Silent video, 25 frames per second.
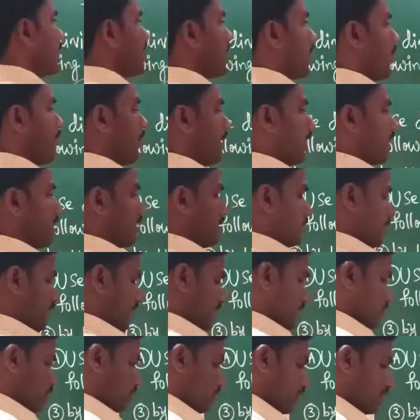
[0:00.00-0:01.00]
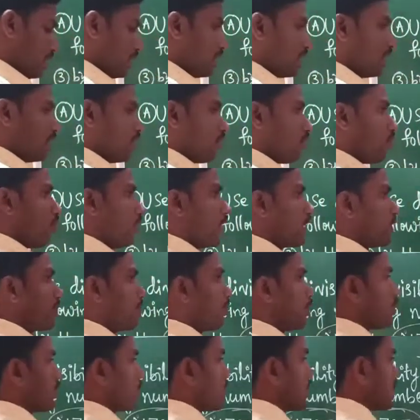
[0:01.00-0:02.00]
11. Next one, what
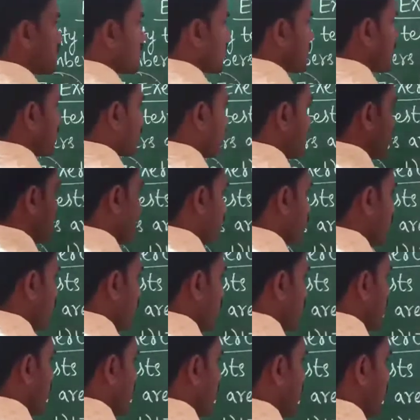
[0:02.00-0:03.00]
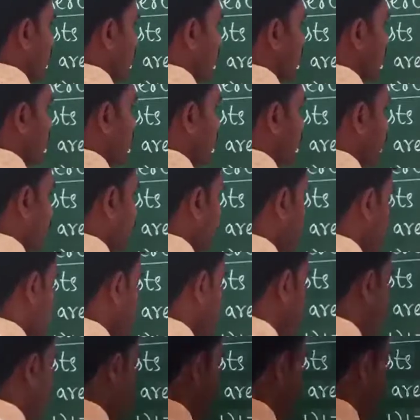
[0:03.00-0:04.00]
about this
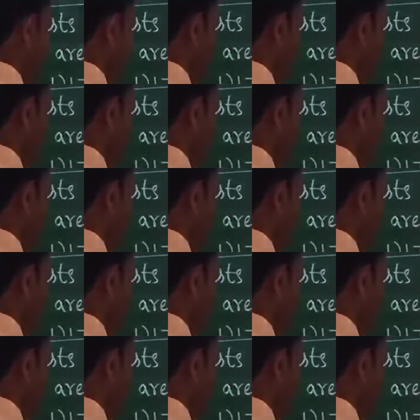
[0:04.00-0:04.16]
C?